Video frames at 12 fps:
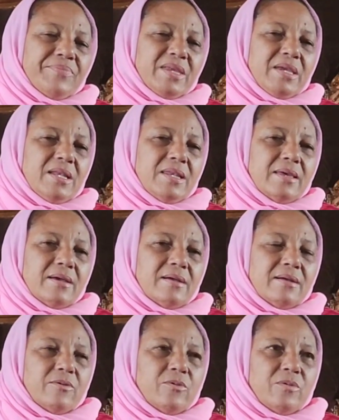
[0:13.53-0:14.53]
in
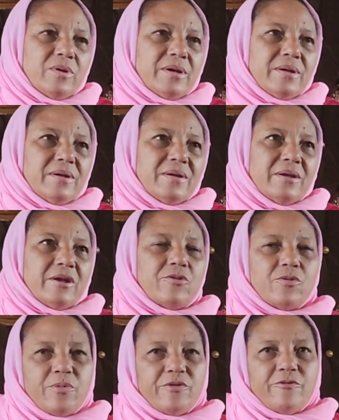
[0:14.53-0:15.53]
a
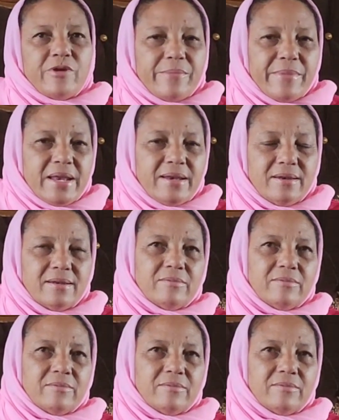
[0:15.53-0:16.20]
group of women,